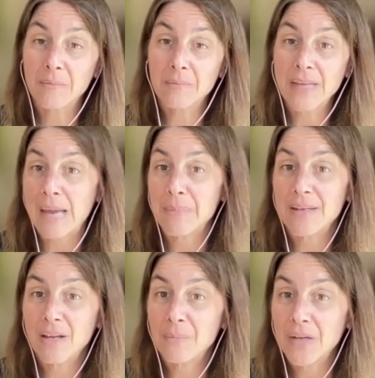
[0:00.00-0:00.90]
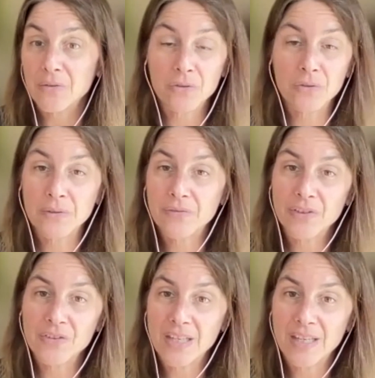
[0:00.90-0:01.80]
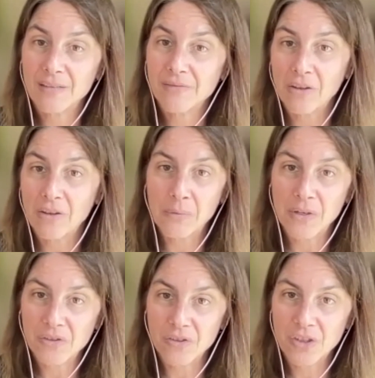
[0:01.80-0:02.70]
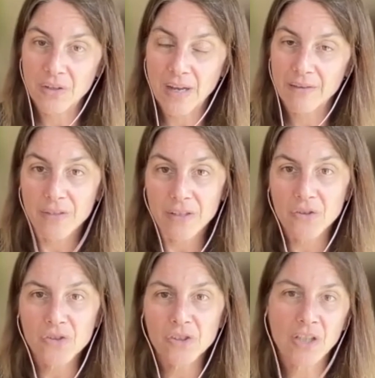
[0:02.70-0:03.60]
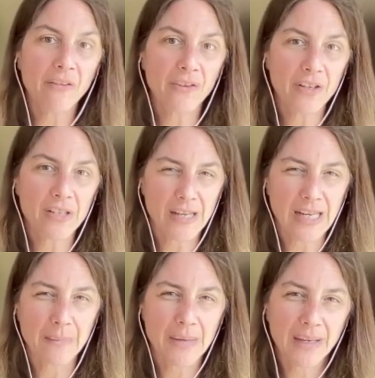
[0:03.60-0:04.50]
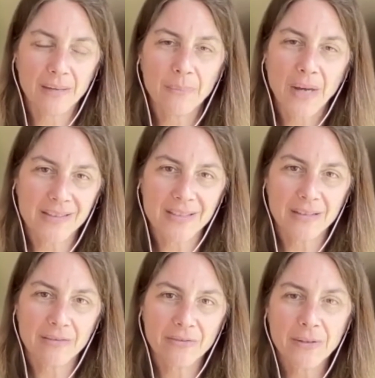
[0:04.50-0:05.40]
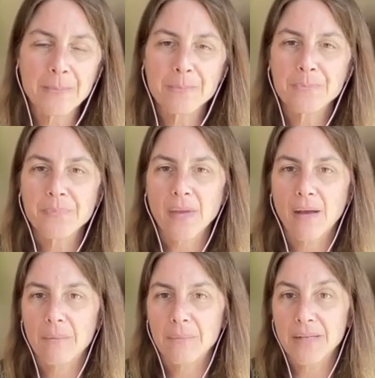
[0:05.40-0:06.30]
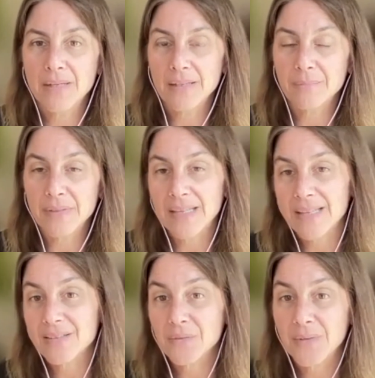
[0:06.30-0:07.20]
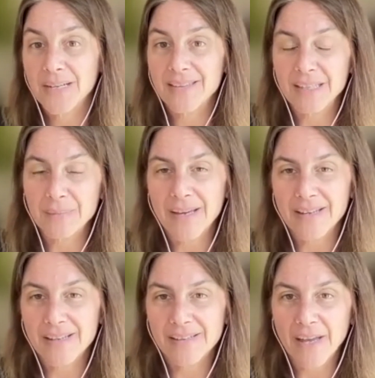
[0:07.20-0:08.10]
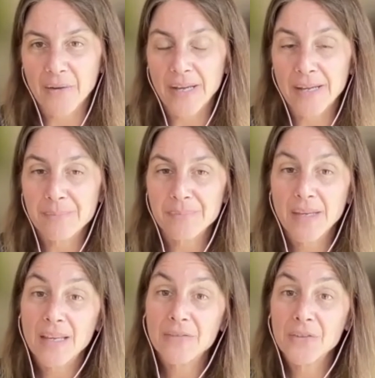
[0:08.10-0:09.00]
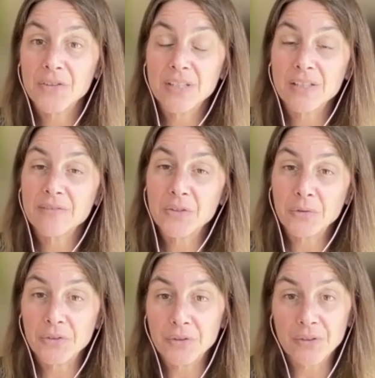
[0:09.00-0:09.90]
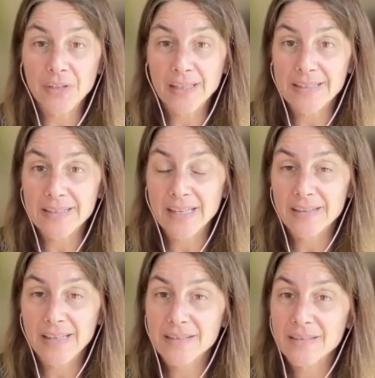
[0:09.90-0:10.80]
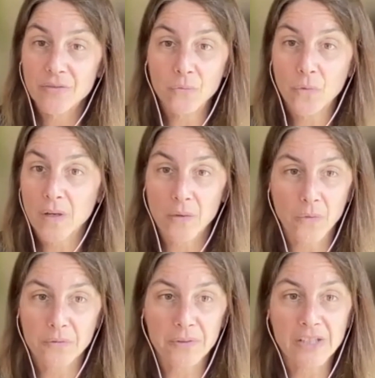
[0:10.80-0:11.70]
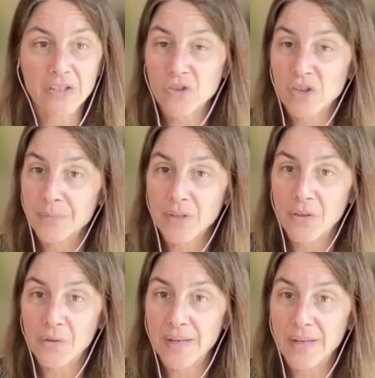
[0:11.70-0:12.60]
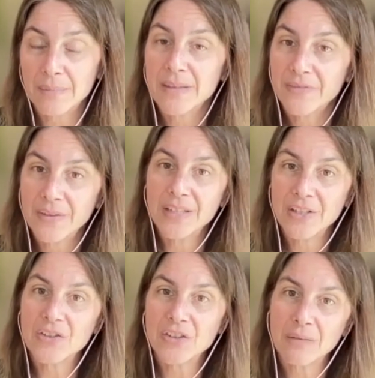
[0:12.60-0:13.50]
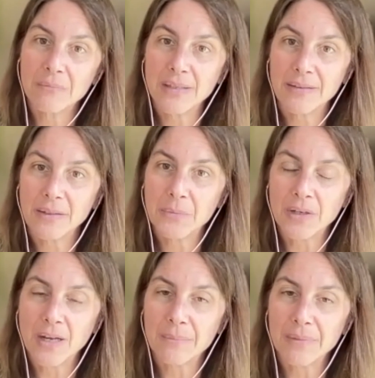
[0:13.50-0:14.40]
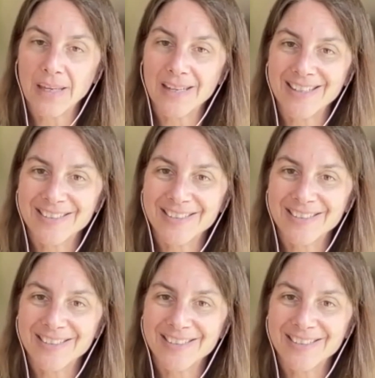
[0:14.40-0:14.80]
Happy to help out too if there's any follow-up questions you have. It's usually all very dynamic and positive. But that's the way to think about it in that way. If there's an individual donor, like I said, that's one-on-one relationships all the way, but the foundations can be a little more complicated.